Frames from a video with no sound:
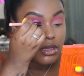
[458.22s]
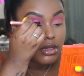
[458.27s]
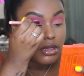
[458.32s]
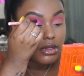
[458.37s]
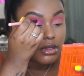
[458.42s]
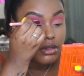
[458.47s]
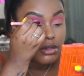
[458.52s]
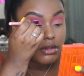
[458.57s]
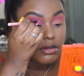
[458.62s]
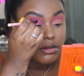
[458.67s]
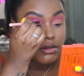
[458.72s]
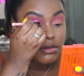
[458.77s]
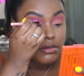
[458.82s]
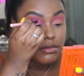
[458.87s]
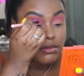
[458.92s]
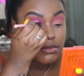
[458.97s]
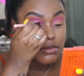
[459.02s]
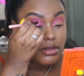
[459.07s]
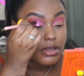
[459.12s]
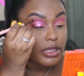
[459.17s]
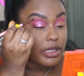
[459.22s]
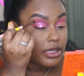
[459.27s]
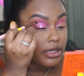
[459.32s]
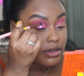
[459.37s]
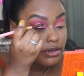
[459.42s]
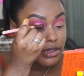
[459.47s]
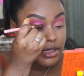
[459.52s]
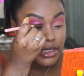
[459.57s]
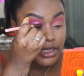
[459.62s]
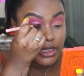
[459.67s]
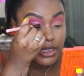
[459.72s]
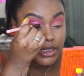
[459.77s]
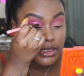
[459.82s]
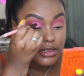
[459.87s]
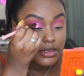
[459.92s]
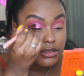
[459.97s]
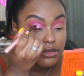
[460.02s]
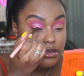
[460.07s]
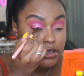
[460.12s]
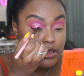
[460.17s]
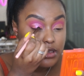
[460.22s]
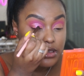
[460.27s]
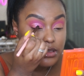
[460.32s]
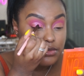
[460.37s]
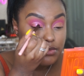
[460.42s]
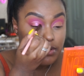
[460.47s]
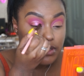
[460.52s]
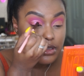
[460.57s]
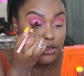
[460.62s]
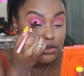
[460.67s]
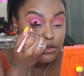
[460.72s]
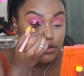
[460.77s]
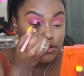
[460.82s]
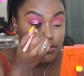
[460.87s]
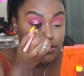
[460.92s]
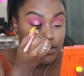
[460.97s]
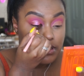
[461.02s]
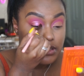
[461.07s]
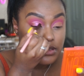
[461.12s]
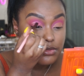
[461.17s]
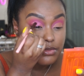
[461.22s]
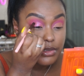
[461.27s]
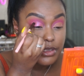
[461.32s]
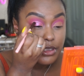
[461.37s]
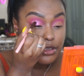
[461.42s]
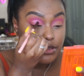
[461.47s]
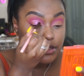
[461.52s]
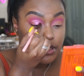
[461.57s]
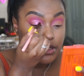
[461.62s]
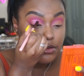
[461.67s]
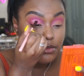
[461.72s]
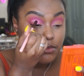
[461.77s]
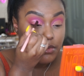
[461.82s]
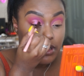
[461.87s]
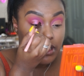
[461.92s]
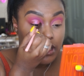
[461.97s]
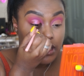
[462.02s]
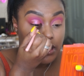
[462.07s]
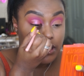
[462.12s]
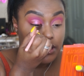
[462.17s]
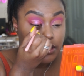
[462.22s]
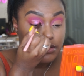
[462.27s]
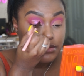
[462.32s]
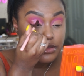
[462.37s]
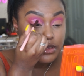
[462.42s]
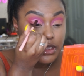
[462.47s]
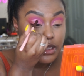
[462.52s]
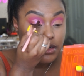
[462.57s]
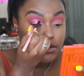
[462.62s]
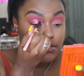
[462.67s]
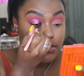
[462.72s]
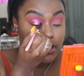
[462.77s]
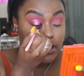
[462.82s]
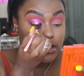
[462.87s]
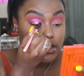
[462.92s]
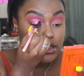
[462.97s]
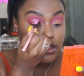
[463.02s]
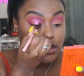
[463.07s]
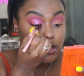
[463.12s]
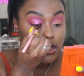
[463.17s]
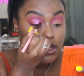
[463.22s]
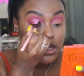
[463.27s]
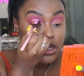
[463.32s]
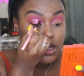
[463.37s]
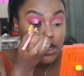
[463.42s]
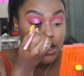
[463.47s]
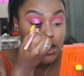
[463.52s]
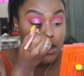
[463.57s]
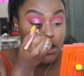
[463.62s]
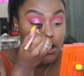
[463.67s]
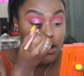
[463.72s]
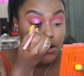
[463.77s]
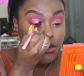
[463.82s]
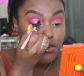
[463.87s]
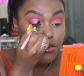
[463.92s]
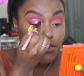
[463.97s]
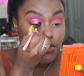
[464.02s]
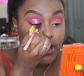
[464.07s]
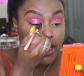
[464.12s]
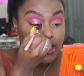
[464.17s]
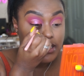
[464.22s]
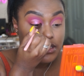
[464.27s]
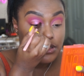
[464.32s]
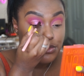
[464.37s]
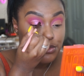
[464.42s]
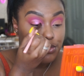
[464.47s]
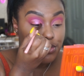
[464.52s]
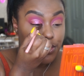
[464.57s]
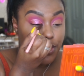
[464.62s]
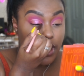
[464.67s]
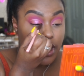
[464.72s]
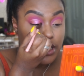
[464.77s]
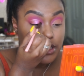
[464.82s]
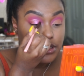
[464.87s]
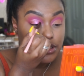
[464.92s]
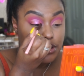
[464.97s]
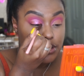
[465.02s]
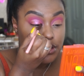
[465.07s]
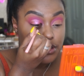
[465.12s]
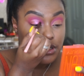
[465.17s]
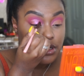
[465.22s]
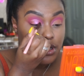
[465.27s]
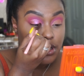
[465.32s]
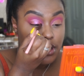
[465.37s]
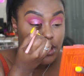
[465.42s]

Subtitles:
Oh, there it is. So this is one of those ones where you're going to want to use it with a wet brush,